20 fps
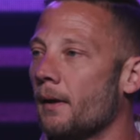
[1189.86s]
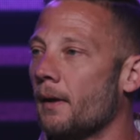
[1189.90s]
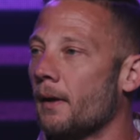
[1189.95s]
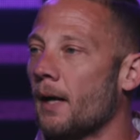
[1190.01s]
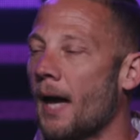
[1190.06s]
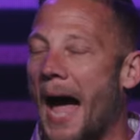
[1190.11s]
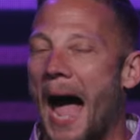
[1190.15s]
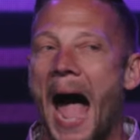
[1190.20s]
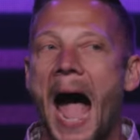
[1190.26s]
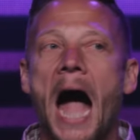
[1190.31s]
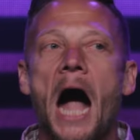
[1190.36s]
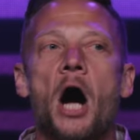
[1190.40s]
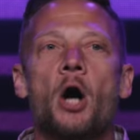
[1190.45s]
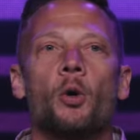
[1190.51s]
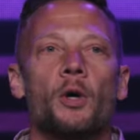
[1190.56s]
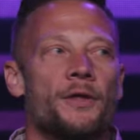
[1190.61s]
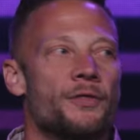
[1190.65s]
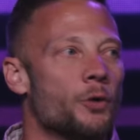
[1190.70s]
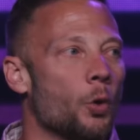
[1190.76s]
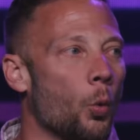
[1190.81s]
How
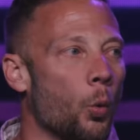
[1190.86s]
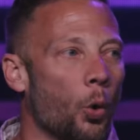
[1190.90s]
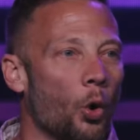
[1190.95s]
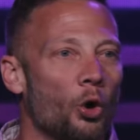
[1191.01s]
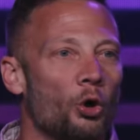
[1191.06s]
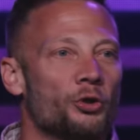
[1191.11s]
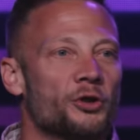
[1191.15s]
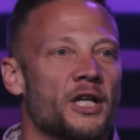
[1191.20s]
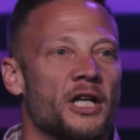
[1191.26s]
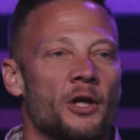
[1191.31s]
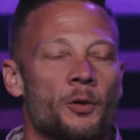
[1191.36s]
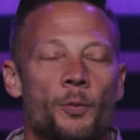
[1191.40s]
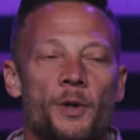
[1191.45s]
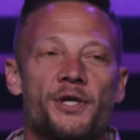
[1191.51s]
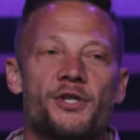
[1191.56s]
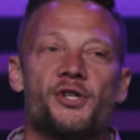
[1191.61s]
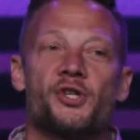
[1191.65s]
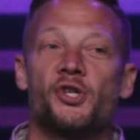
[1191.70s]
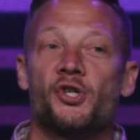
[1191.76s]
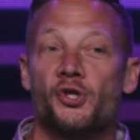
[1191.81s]
in the world can we
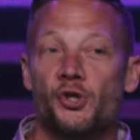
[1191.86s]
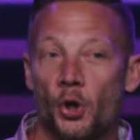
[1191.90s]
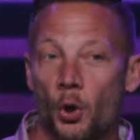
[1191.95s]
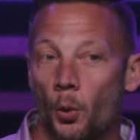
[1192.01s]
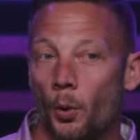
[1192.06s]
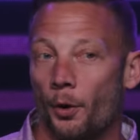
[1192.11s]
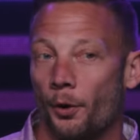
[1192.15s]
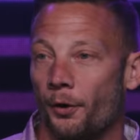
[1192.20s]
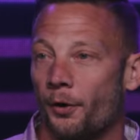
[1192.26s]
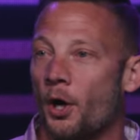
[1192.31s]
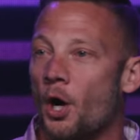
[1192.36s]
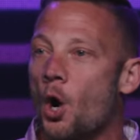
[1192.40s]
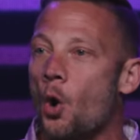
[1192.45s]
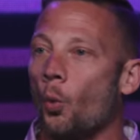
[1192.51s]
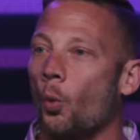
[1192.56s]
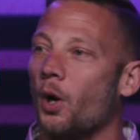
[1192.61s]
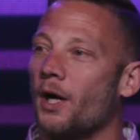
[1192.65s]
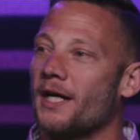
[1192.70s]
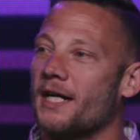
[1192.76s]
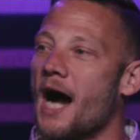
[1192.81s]
steward
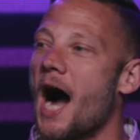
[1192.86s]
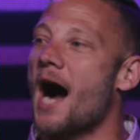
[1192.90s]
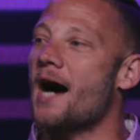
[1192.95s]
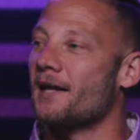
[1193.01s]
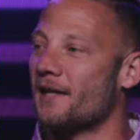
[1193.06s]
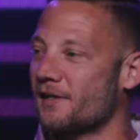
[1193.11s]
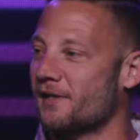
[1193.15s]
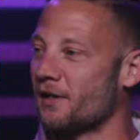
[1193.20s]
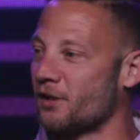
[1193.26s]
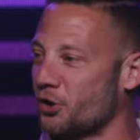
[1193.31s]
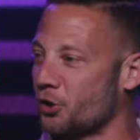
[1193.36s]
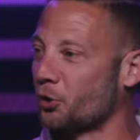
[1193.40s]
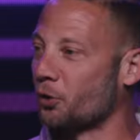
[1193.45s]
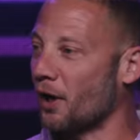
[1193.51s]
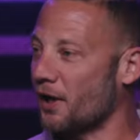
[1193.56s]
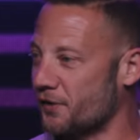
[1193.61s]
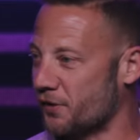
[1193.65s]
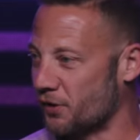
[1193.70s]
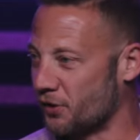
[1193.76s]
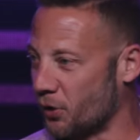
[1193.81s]
what God has
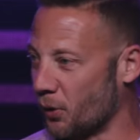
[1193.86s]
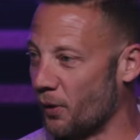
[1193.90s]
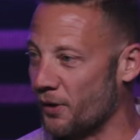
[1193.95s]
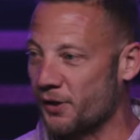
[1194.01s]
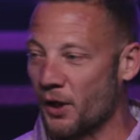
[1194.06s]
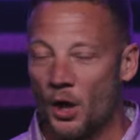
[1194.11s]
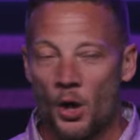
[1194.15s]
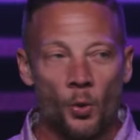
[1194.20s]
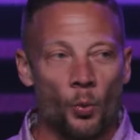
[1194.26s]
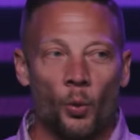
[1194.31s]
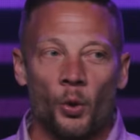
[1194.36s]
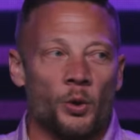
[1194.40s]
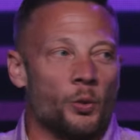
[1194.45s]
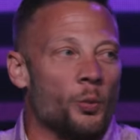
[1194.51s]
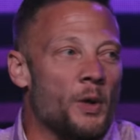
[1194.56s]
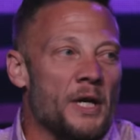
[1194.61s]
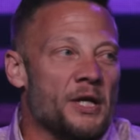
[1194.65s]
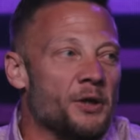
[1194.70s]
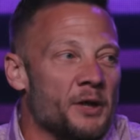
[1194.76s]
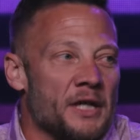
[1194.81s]
entrusted to us when
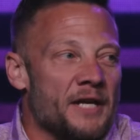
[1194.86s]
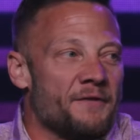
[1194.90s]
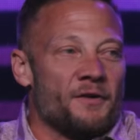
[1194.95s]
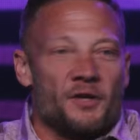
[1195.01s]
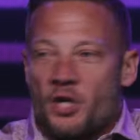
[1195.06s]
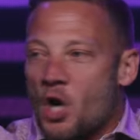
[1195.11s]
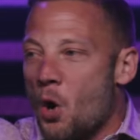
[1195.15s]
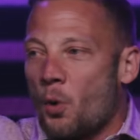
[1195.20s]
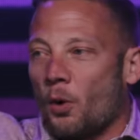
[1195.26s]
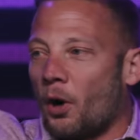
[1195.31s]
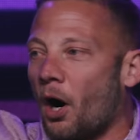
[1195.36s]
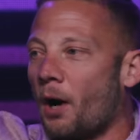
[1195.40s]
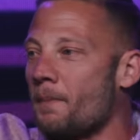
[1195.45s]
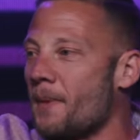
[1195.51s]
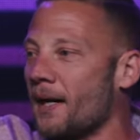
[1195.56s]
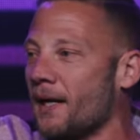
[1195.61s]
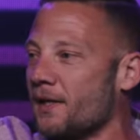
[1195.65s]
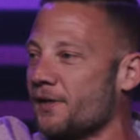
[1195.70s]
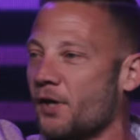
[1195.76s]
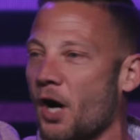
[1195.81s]
we don't even know where our
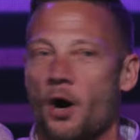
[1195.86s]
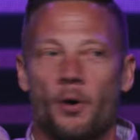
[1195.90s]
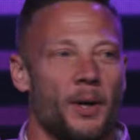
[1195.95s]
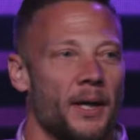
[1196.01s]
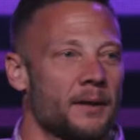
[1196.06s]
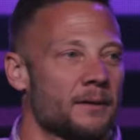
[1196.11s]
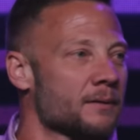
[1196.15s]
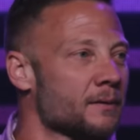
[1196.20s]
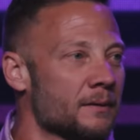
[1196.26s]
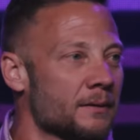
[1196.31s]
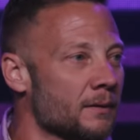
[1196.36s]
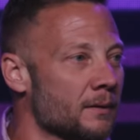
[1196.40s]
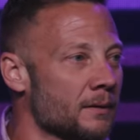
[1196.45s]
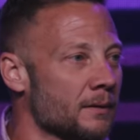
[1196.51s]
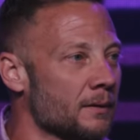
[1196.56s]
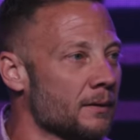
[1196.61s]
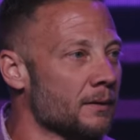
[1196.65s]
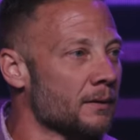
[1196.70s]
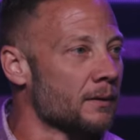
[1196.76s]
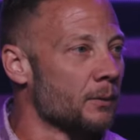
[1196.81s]
money's going?
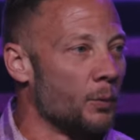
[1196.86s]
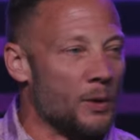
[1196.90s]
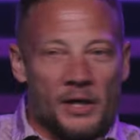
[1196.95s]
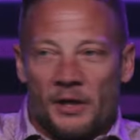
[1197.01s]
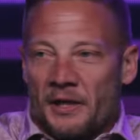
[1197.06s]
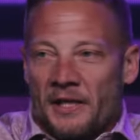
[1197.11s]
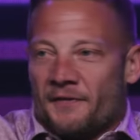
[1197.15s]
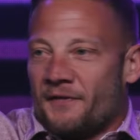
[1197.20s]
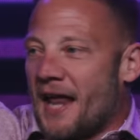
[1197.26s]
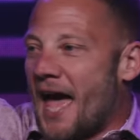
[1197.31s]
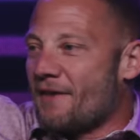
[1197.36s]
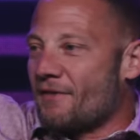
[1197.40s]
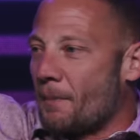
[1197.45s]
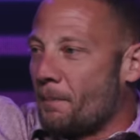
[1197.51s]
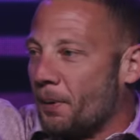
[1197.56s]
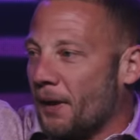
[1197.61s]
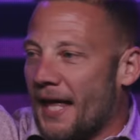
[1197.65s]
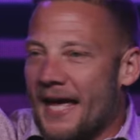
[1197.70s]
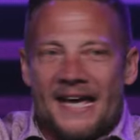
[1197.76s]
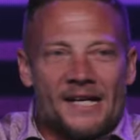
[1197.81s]
We don't even have a
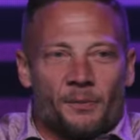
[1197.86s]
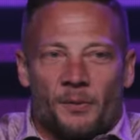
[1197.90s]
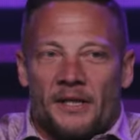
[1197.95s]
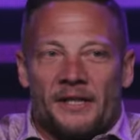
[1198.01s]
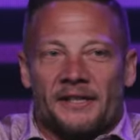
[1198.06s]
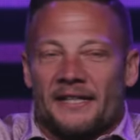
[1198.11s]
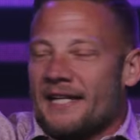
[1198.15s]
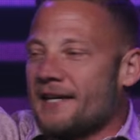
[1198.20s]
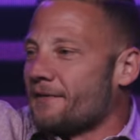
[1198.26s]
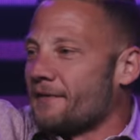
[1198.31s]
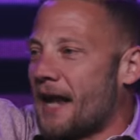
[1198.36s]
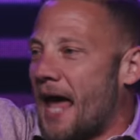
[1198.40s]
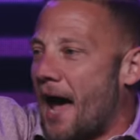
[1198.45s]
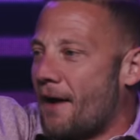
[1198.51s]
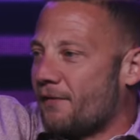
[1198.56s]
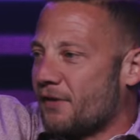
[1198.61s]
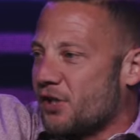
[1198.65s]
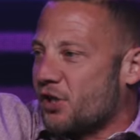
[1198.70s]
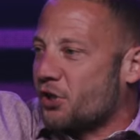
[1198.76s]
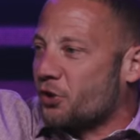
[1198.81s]
plan. We don't even have
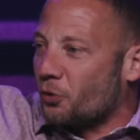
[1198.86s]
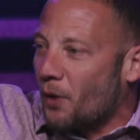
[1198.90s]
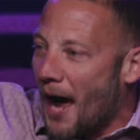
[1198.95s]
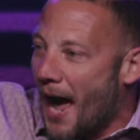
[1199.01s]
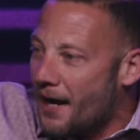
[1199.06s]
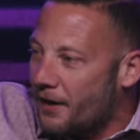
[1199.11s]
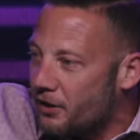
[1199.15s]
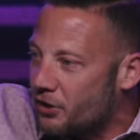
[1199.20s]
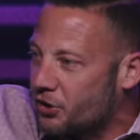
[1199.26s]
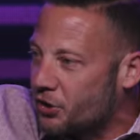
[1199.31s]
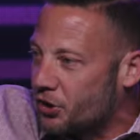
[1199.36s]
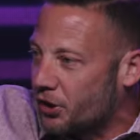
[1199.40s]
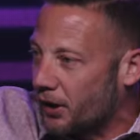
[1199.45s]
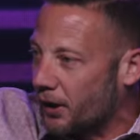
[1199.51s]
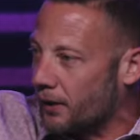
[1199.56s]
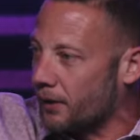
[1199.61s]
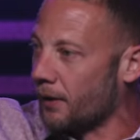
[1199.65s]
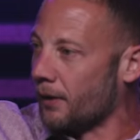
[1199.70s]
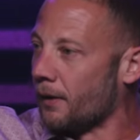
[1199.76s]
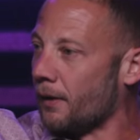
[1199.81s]
a
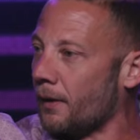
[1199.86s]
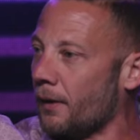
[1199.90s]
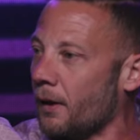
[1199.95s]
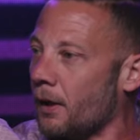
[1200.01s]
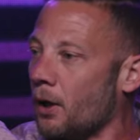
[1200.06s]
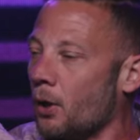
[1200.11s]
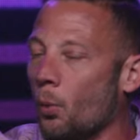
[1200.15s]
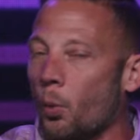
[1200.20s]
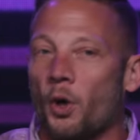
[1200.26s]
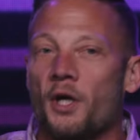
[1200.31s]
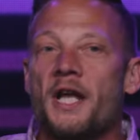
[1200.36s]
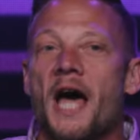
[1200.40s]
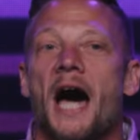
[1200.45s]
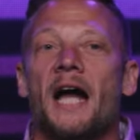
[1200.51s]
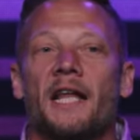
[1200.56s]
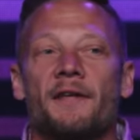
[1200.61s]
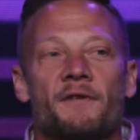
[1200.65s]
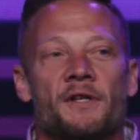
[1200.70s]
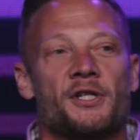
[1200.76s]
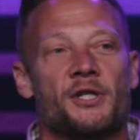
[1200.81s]
strategy. We're
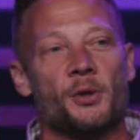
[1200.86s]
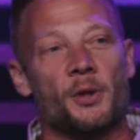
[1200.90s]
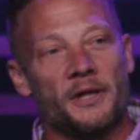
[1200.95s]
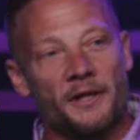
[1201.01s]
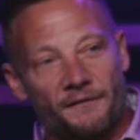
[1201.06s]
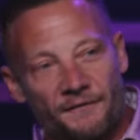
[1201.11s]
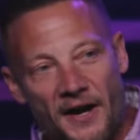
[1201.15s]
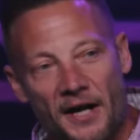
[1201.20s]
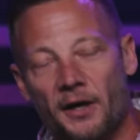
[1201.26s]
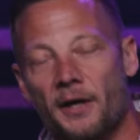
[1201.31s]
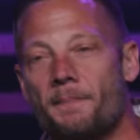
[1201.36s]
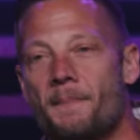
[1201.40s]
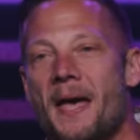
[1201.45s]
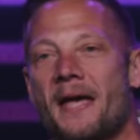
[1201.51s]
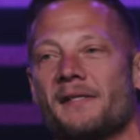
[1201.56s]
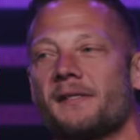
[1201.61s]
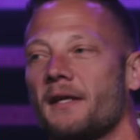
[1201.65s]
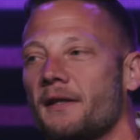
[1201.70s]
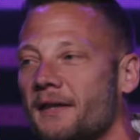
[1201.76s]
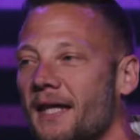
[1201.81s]
not even doing the very
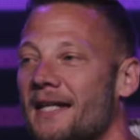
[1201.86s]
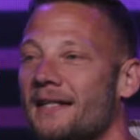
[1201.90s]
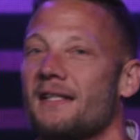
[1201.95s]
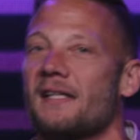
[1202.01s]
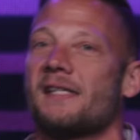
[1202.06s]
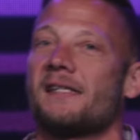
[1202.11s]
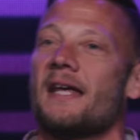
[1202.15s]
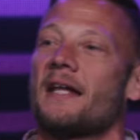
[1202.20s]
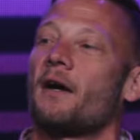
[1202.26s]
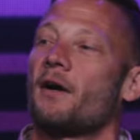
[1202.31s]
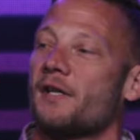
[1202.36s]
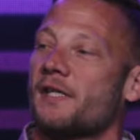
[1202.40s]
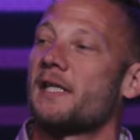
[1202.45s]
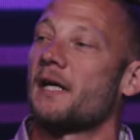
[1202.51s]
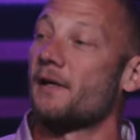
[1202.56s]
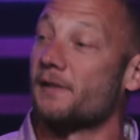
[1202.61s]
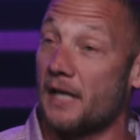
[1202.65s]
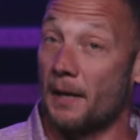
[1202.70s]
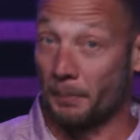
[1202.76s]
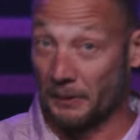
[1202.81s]
basic thing to set
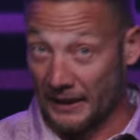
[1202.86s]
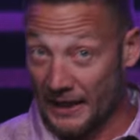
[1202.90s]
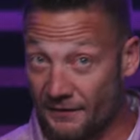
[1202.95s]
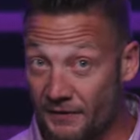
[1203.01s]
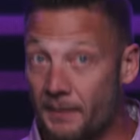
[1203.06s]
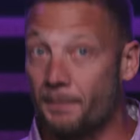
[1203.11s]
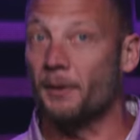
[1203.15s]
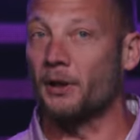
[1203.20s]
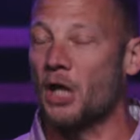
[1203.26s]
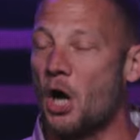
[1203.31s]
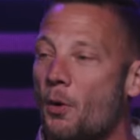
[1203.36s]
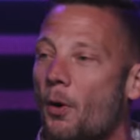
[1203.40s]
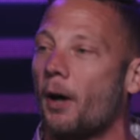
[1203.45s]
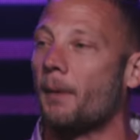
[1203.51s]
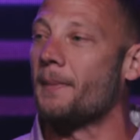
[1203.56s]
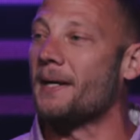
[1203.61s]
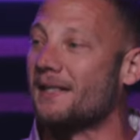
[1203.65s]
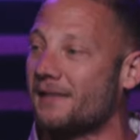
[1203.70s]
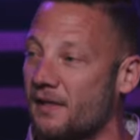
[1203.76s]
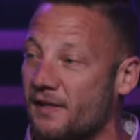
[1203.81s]
ourselves up, living below our
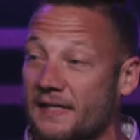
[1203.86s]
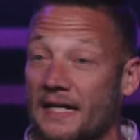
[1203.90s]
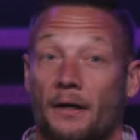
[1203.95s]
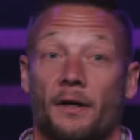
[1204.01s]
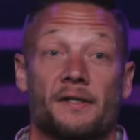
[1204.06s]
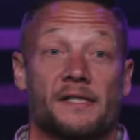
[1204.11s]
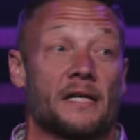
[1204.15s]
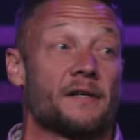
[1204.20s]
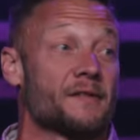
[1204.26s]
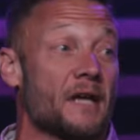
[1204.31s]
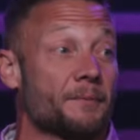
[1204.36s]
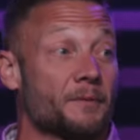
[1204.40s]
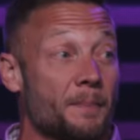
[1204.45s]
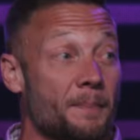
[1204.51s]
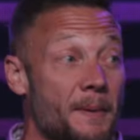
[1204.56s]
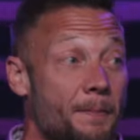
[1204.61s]
means, to set ourselves up to be